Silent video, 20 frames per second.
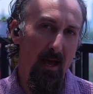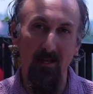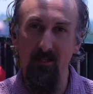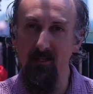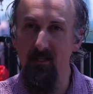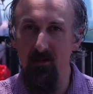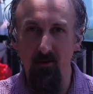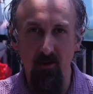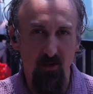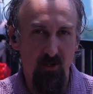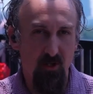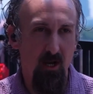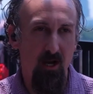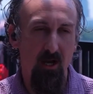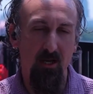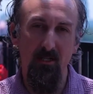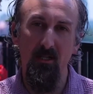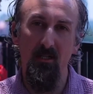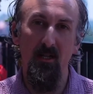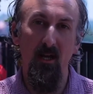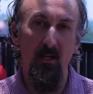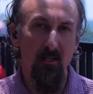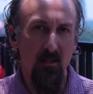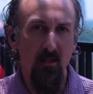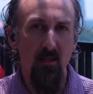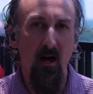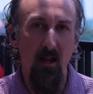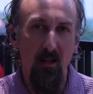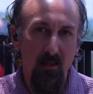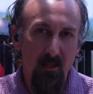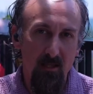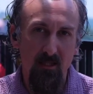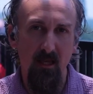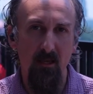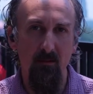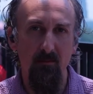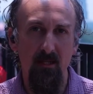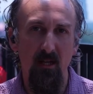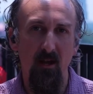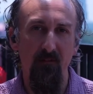zero trust and does a lot of the
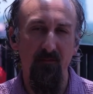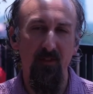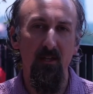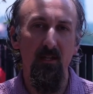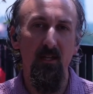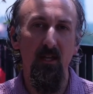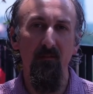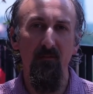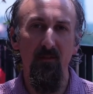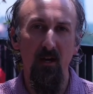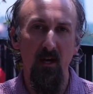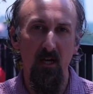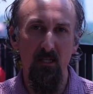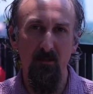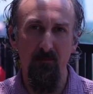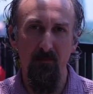same stuff that Neeve does,